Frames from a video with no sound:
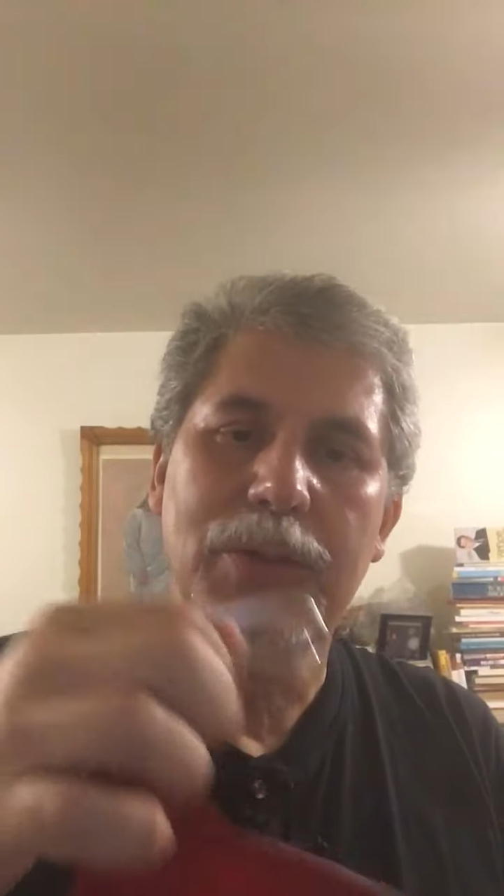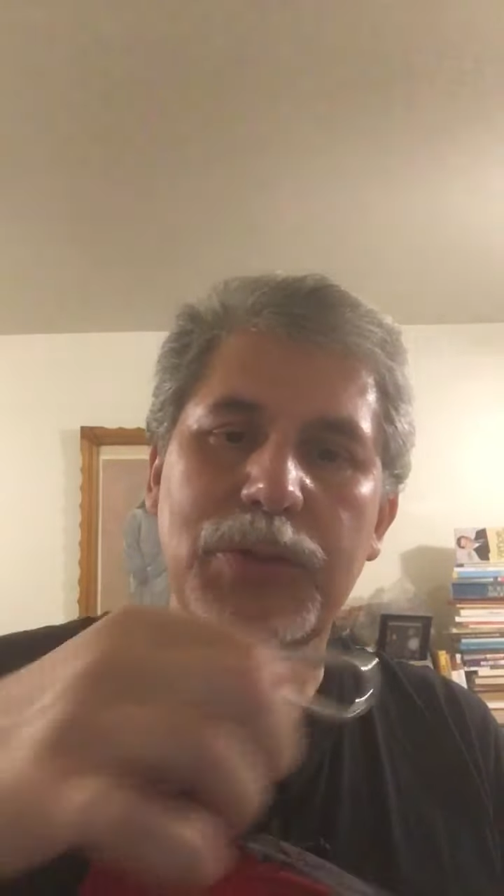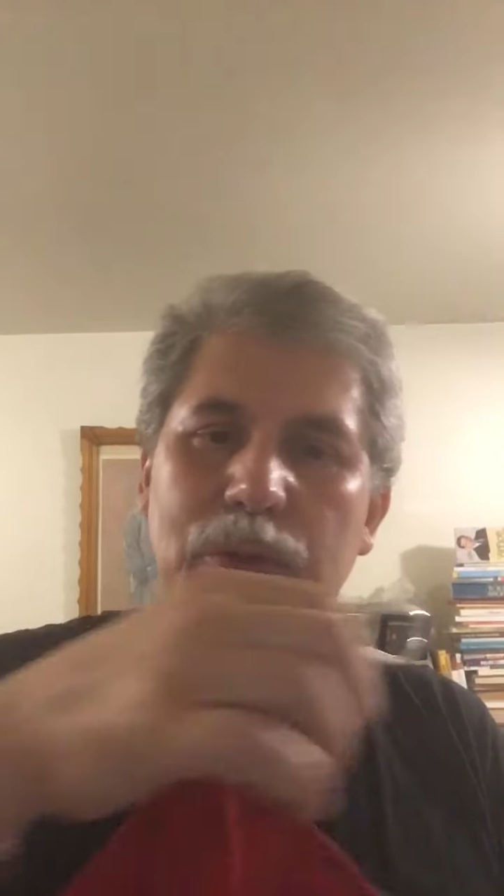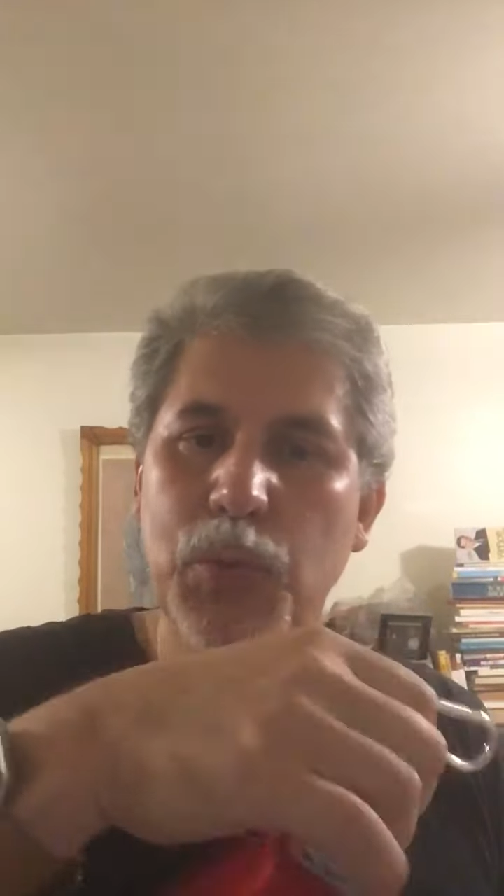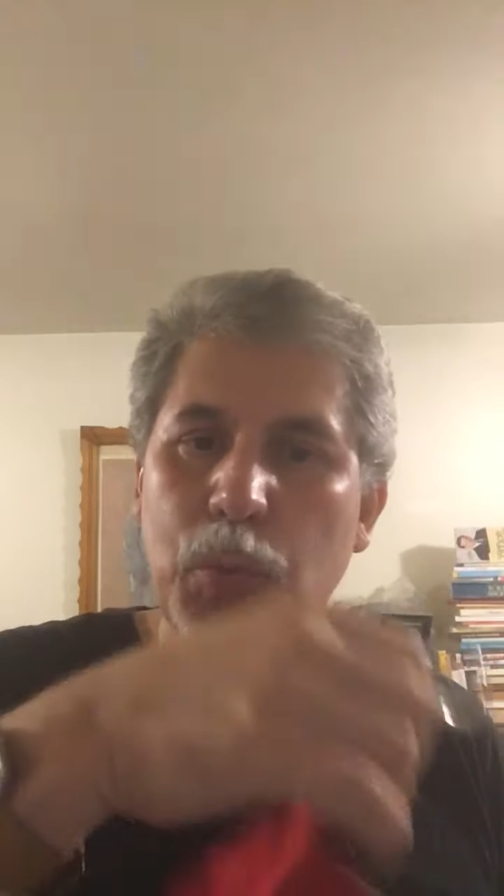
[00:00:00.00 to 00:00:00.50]

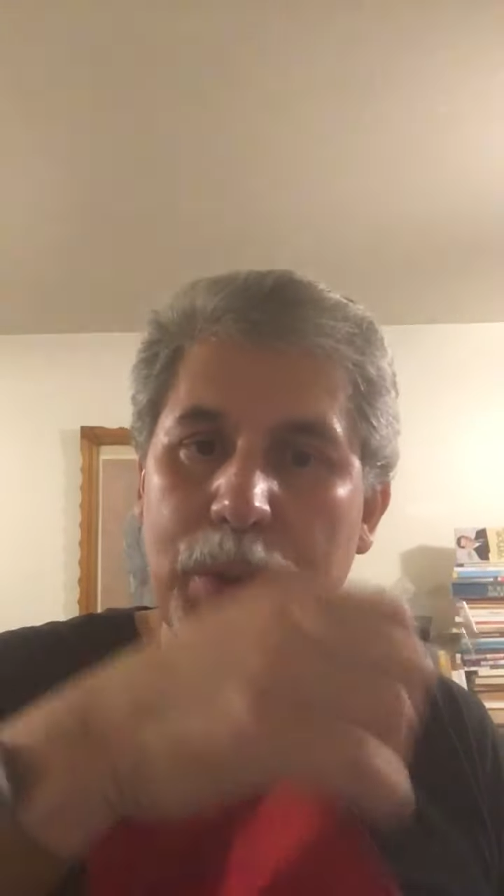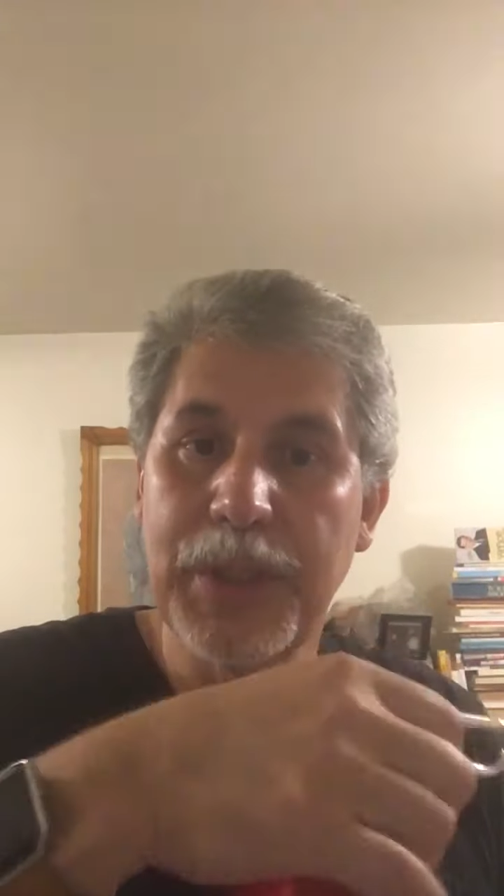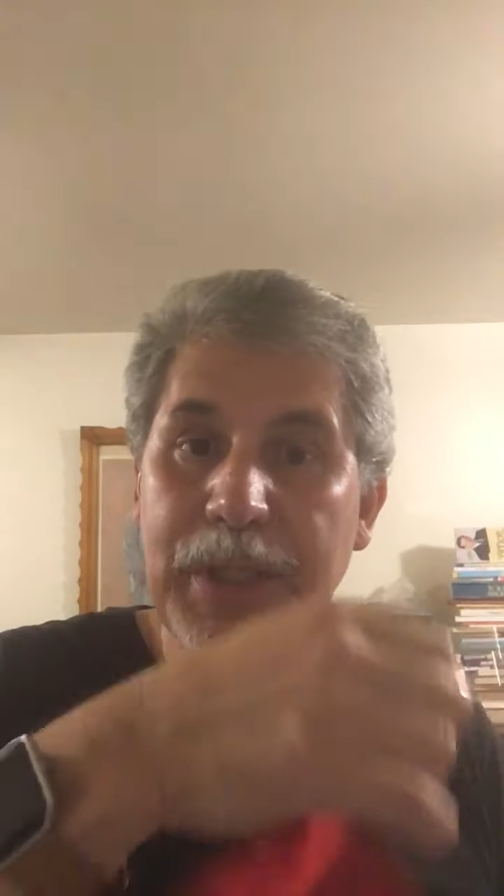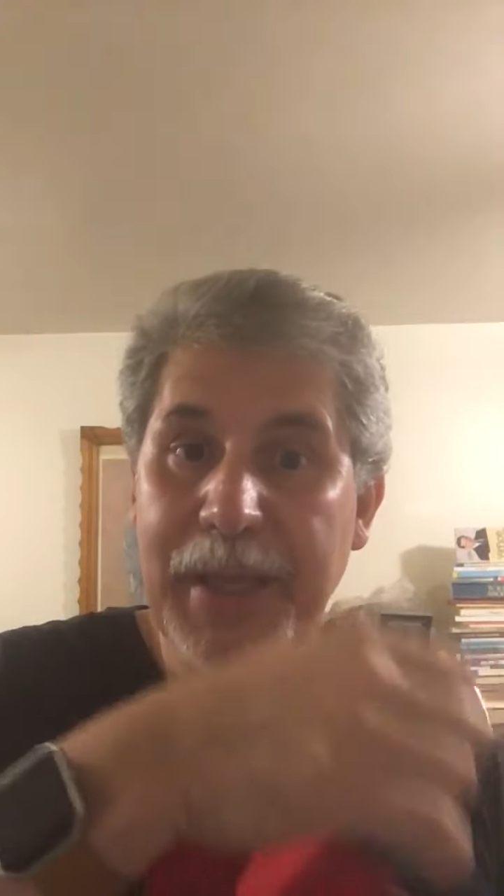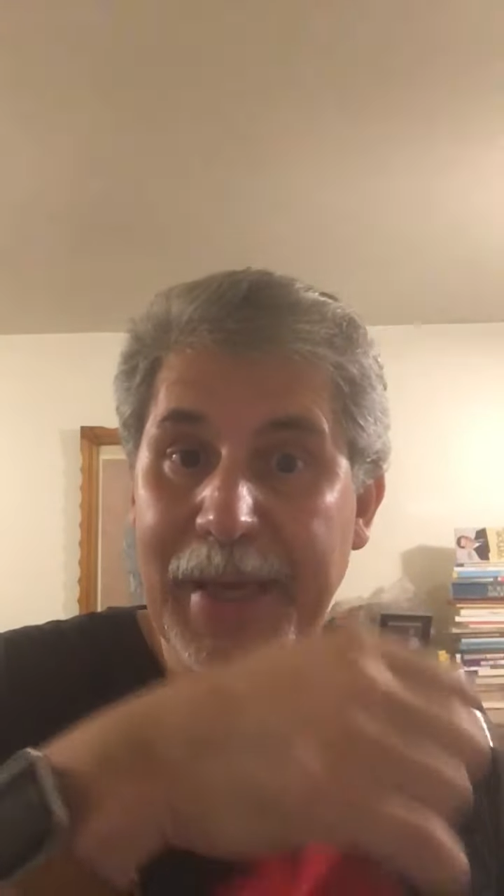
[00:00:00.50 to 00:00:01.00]
to one
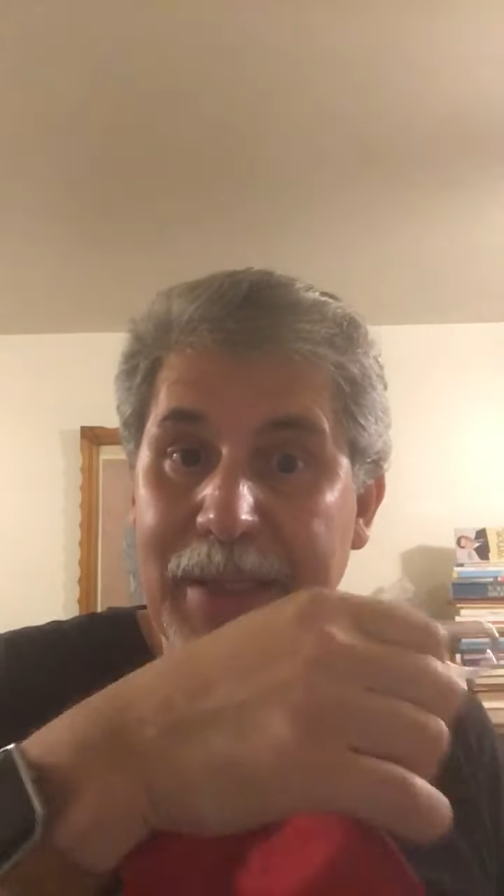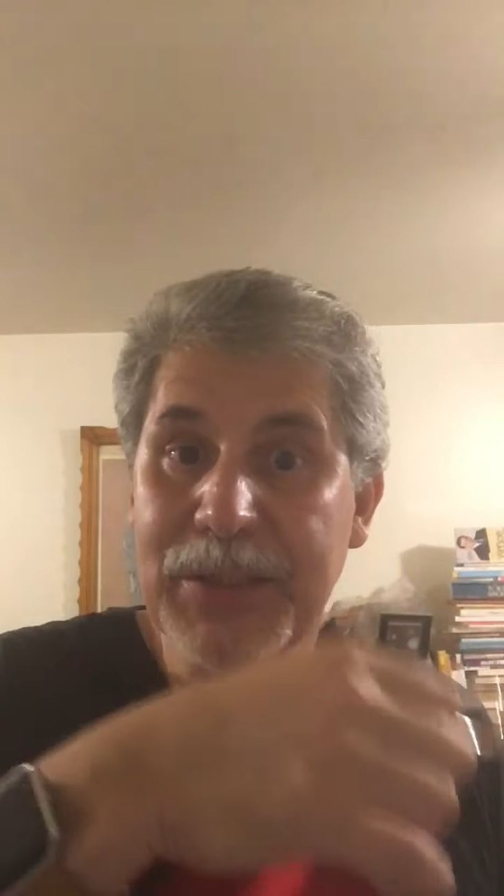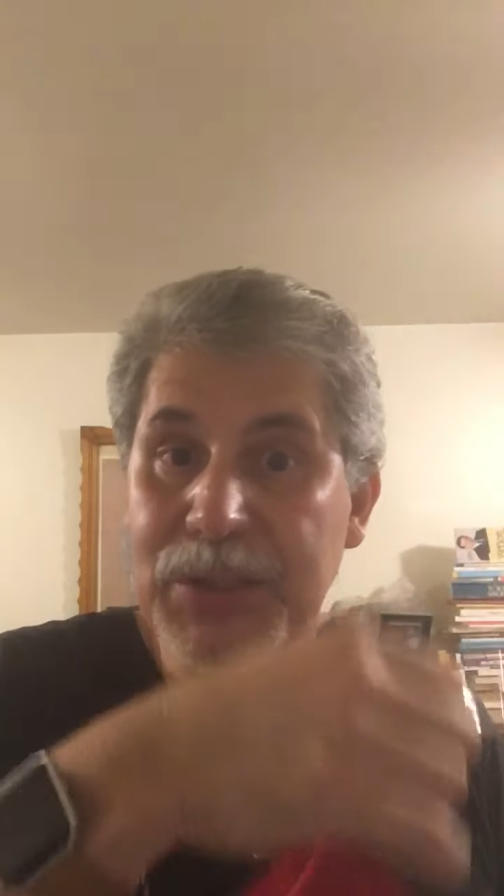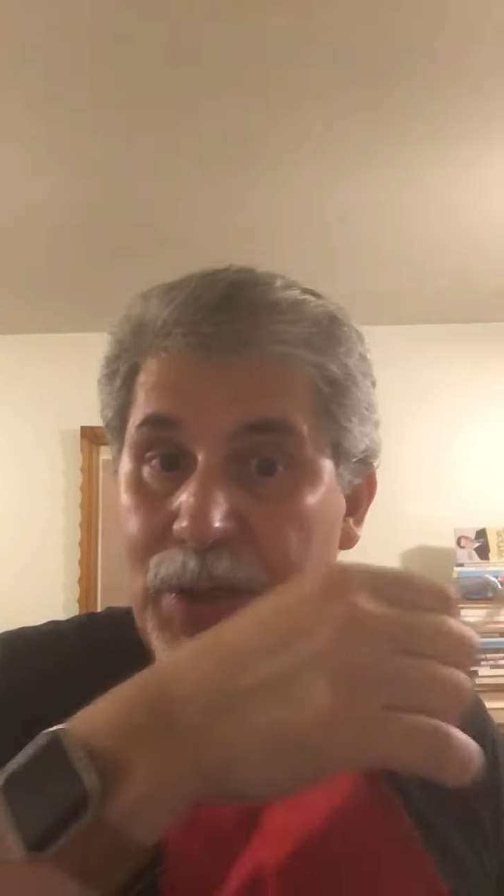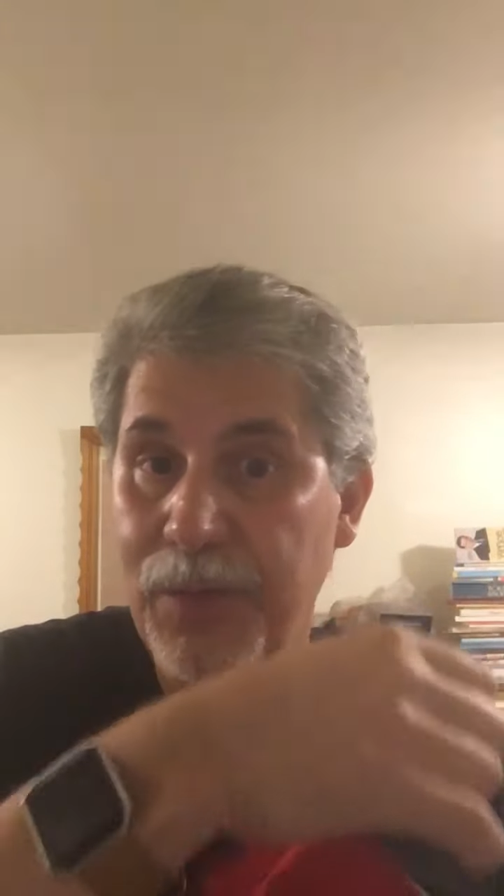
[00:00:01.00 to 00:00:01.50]
of the
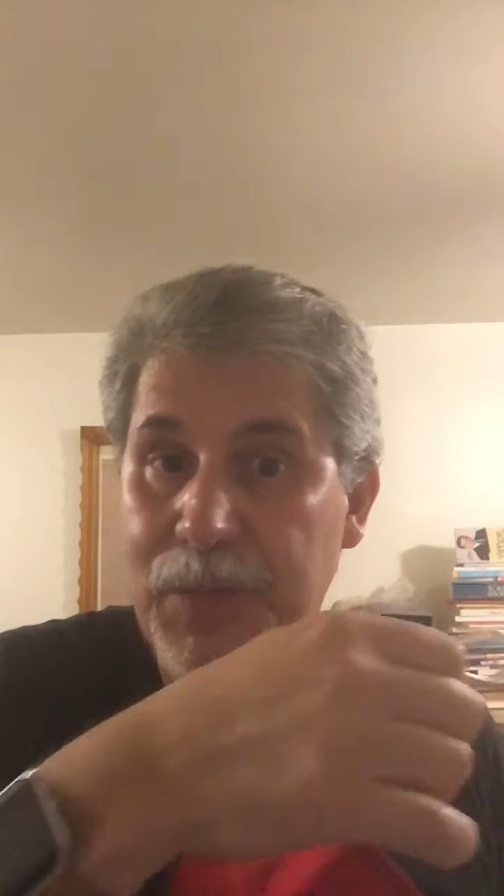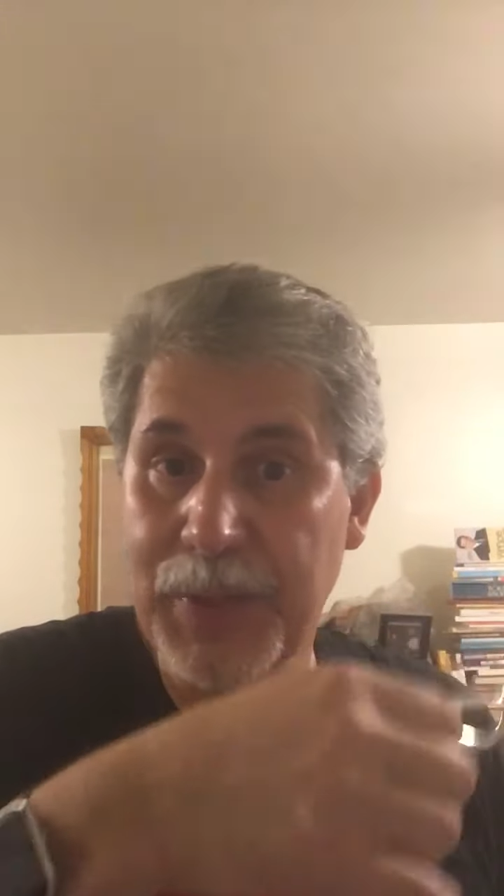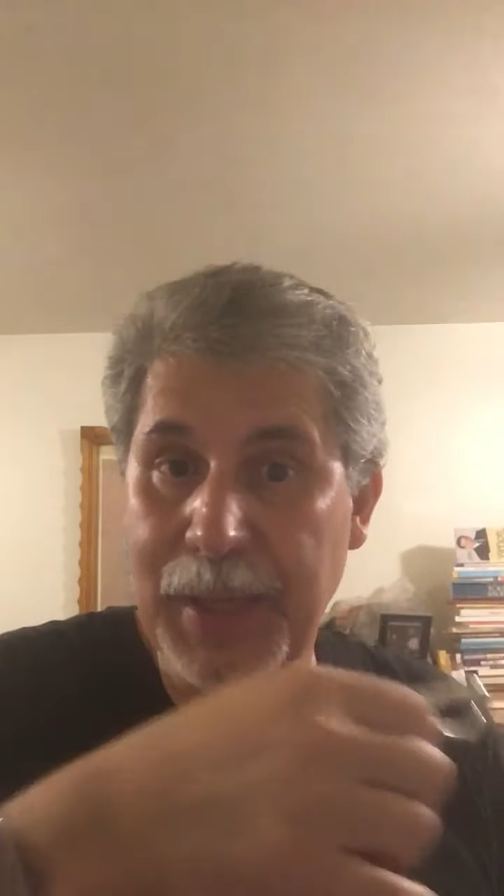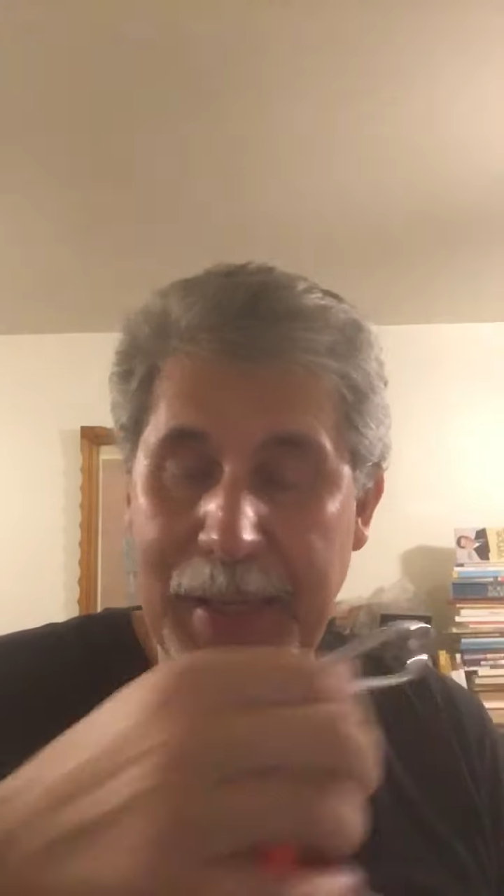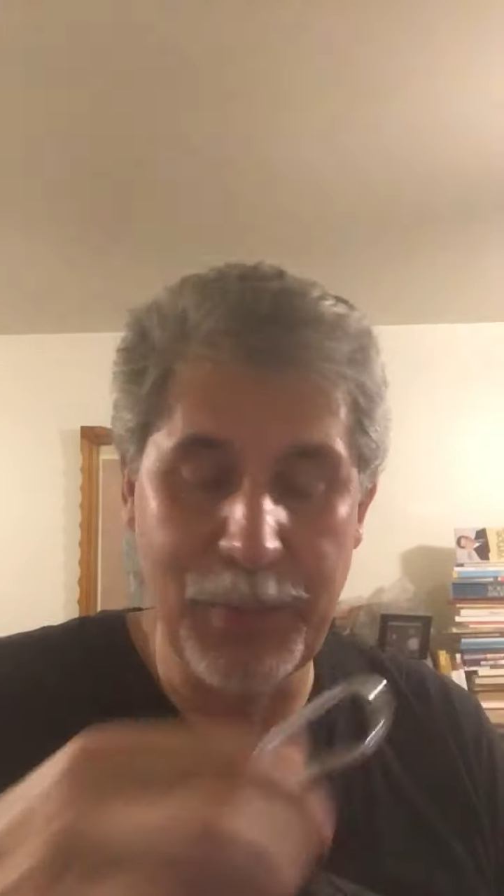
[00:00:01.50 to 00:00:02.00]
ends of the
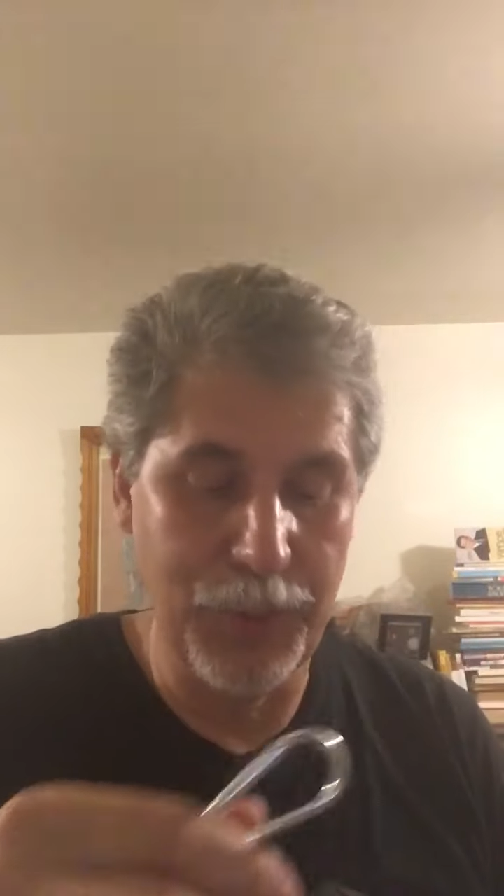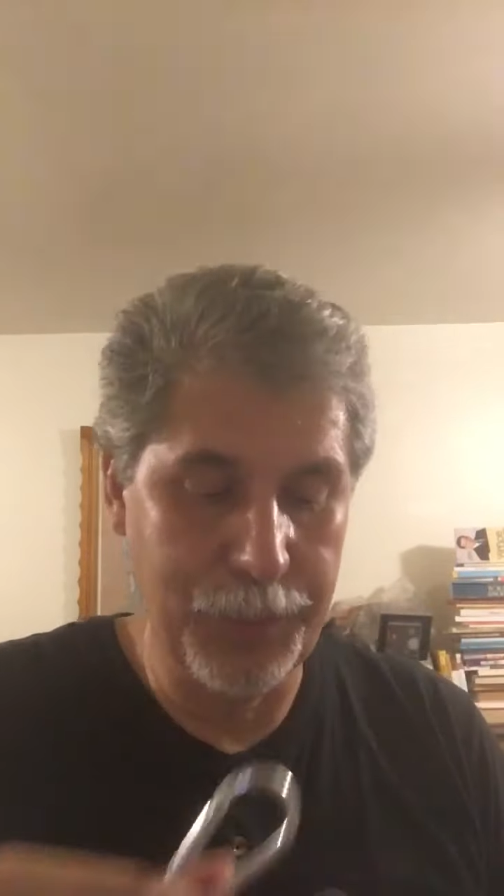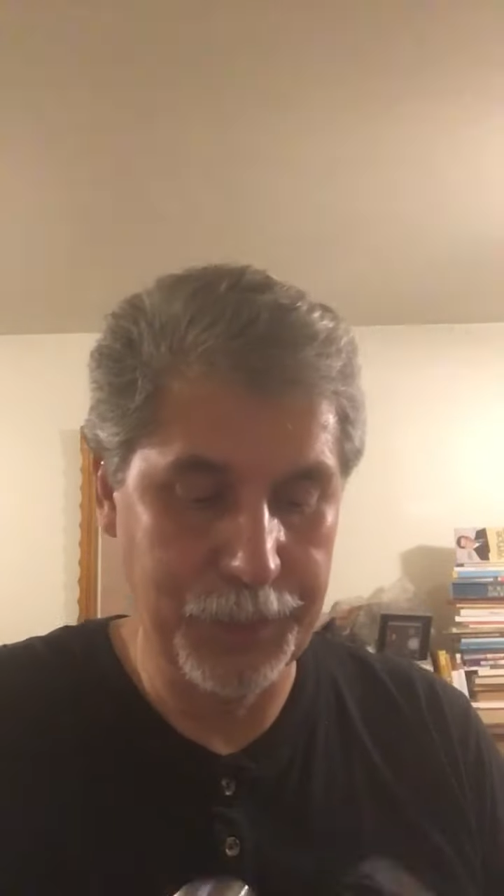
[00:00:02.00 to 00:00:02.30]
cable.